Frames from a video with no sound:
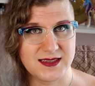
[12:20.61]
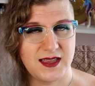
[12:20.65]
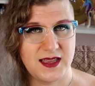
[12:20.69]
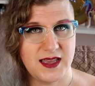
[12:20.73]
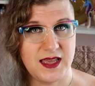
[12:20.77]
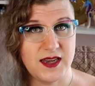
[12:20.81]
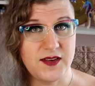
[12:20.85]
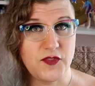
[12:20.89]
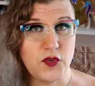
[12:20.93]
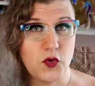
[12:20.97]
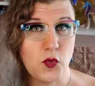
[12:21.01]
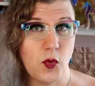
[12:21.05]

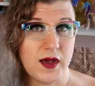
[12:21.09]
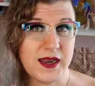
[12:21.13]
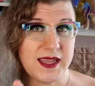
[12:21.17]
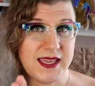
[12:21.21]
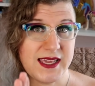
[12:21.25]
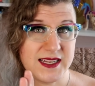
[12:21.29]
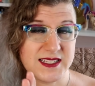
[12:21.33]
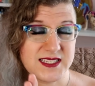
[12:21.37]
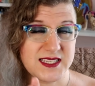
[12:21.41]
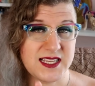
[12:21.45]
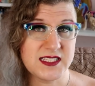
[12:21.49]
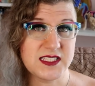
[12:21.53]
And if you want to
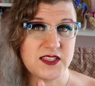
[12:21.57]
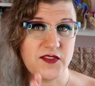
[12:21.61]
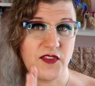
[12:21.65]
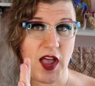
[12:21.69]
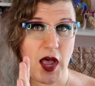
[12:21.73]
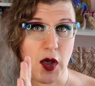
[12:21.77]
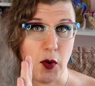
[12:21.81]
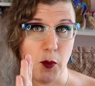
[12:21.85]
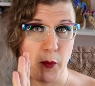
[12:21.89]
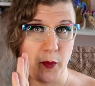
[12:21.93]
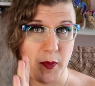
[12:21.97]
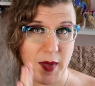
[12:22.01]
get a sense of
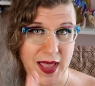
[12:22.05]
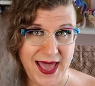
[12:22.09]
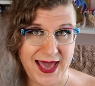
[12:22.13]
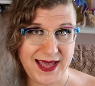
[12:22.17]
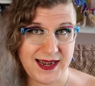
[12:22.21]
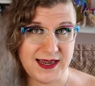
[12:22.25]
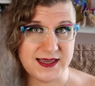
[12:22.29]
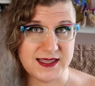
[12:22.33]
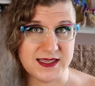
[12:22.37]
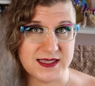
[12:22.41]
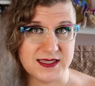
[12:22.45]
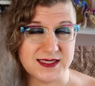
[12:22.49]
how bad
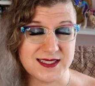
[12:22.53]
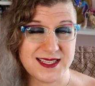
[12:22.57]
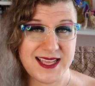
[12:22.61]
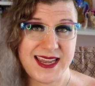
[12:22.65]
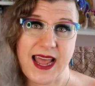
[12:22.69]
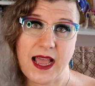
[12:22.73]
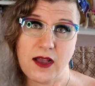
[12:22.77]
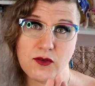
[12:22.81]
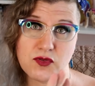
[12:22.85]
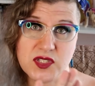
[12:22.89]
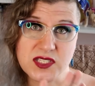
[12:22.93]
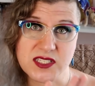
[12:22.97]
it is and
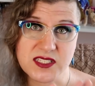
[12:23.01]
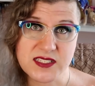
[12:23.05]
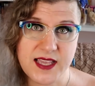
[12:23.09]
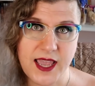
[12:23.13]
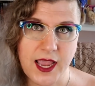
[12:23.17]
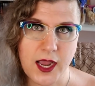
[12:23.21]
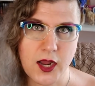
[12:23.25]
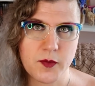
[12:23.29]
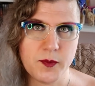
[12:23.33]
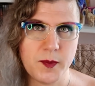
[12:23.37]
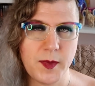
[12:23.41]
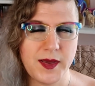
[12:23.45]
how
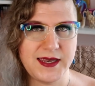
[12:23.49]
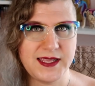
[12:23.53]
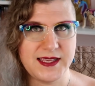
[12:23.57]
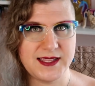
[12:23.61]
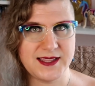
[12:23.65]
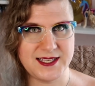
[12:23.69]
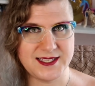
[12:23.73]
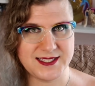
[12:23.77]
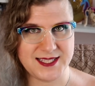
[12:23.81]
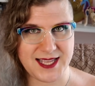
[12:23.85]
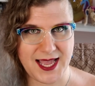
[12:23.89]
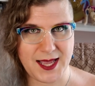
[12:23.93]
scared many of
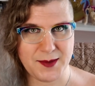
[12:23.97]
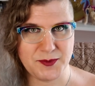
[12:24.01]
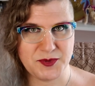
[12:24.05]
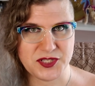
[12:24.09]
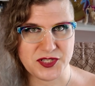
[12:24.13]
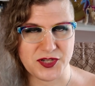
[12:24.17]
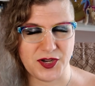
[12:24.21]
these apps